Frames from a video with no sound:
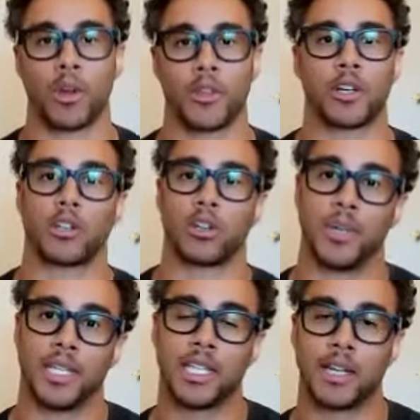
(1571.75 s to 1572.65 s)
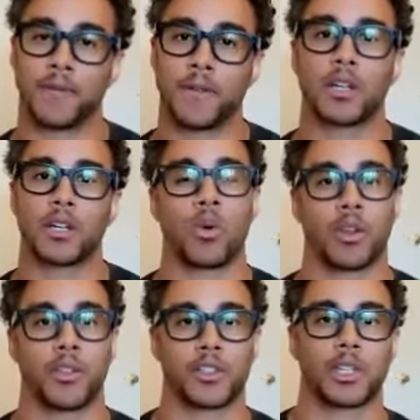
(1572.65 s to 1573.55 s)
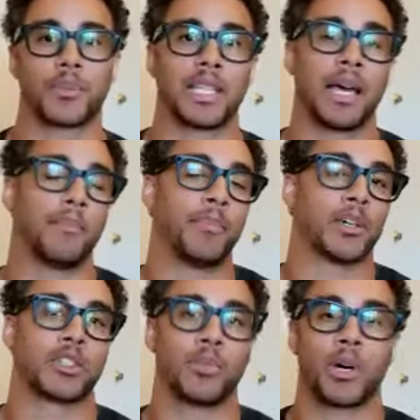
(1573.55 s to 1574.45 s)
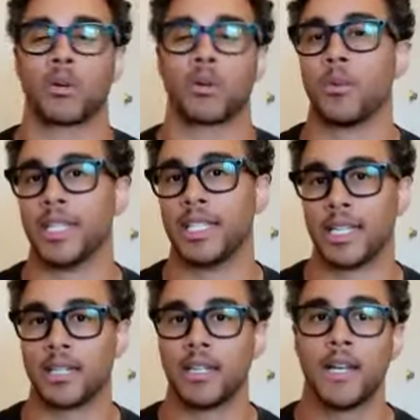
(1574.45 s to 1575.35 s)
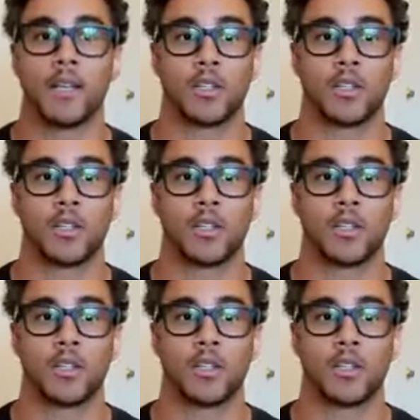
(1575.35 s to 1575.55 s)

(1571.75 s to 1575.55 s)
or they're a little bit different, or there's something that builds upon what we did,